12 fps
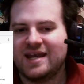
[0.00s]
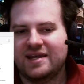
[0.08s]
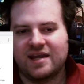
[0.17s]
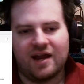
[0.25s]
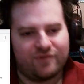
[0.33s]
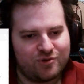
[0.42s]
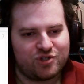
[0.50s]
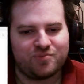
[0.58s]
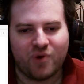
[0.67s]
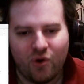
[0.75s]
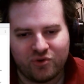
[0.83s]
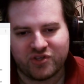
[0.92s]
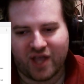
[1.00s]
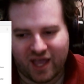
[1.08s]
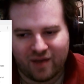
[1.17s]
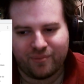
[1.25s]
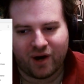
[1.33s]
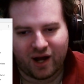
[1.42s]
never spoke to
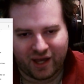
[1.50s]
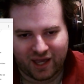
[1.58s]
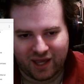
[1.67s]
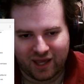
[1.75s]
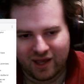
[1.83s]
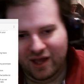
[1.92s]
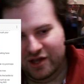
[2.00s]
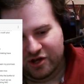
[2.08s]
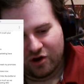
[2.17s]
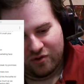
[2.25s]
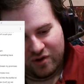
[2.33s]
anybody. You know,